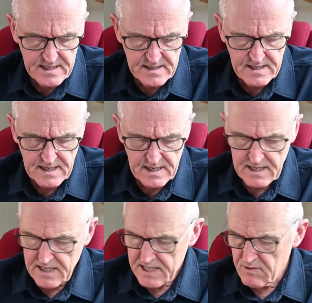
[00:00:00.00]
and
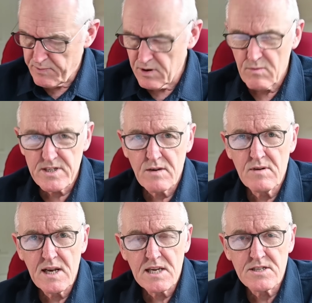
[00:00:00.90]
the report was
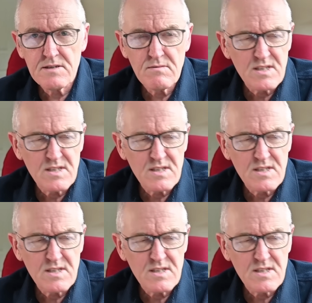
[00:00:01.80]
only last year.